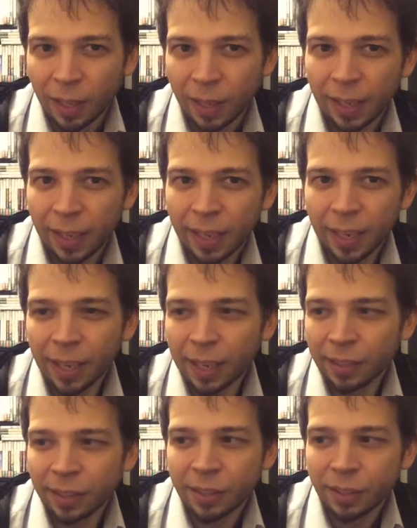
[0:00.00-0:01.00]

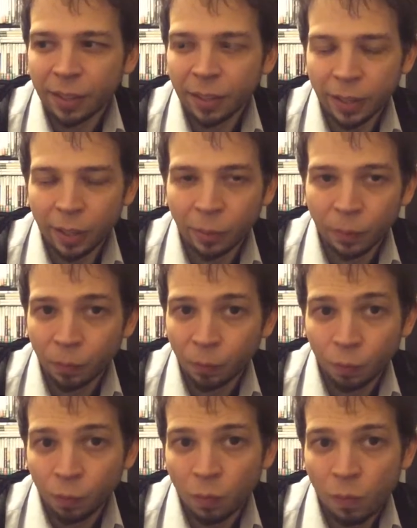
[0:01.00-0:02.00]
And, you know,
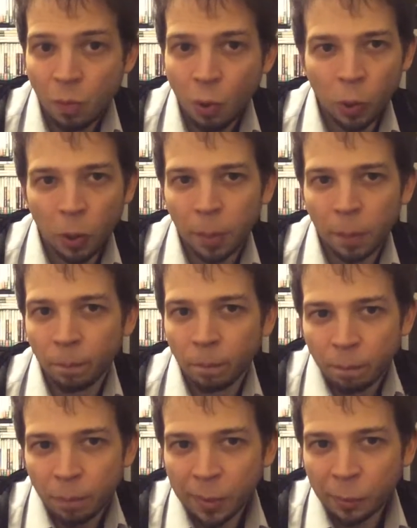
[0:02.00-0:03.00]
more
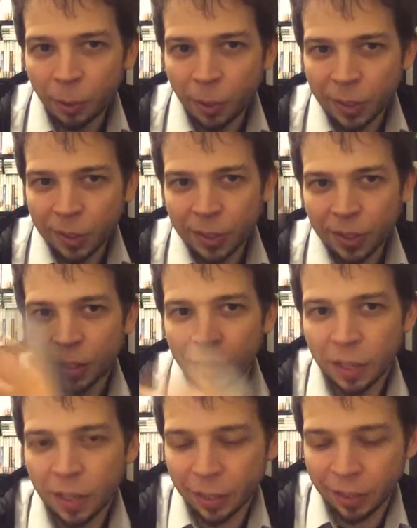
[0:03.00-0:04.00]
Picross. You
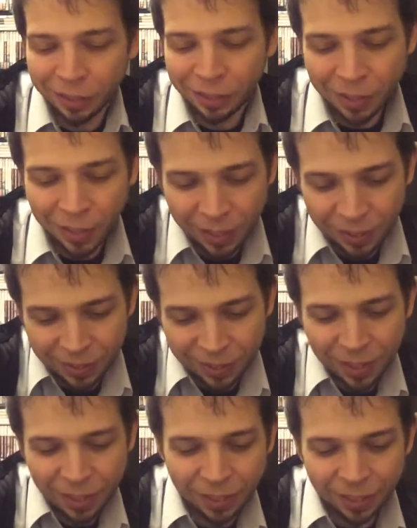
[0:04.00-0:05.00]
can't
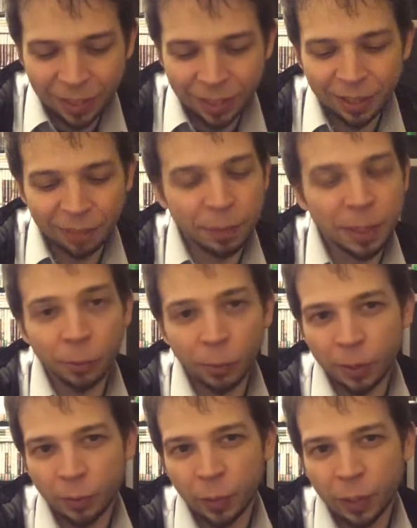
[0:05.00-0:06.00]
get enough
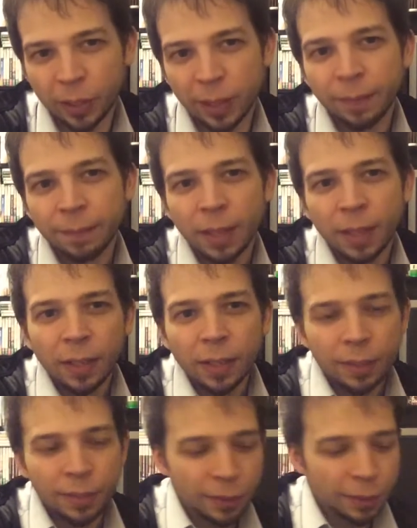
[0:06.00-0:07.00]
Picross, really.
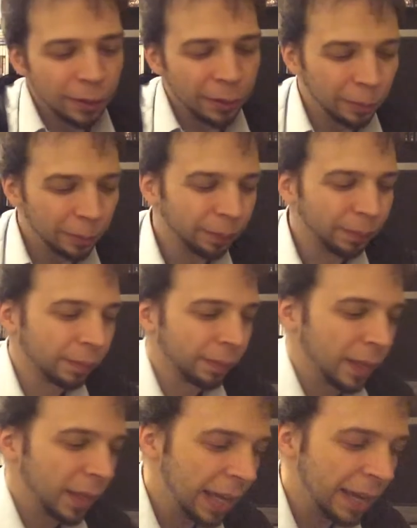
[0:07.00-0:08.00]
So,
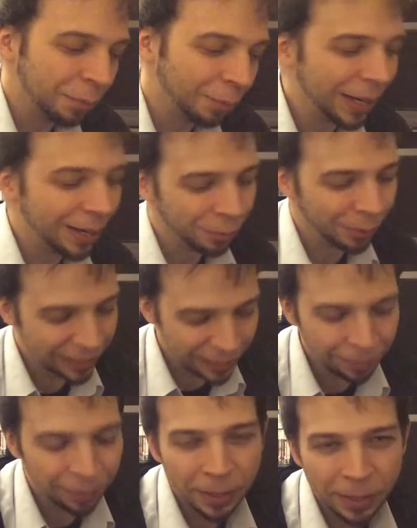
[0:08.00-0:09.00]
and once I
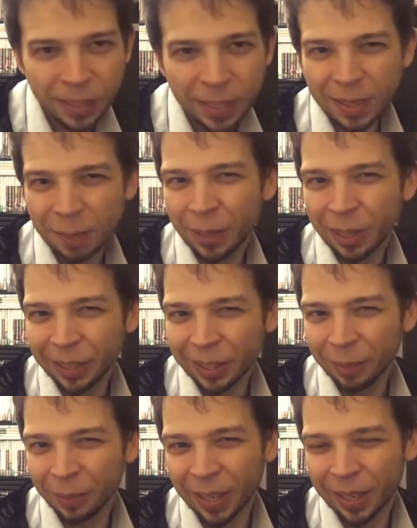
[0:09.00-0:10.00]
finish these, I'm probably
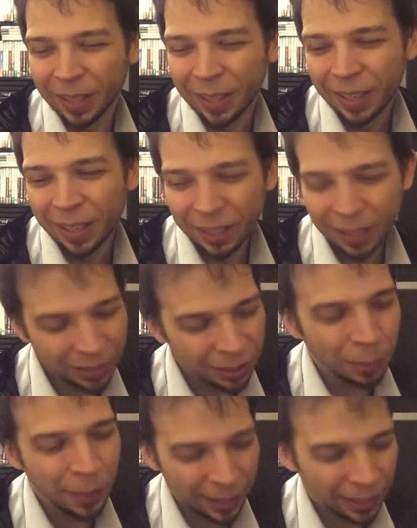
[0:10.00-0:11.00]
gonna like
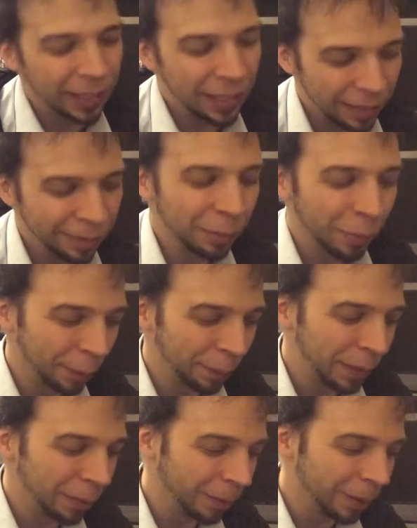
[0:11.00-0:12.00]
go back and get even more
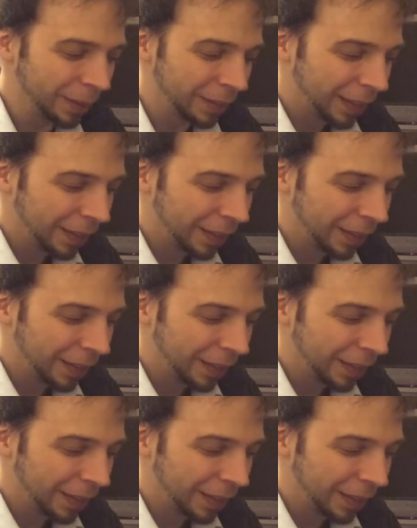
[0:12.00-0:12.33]
Picross.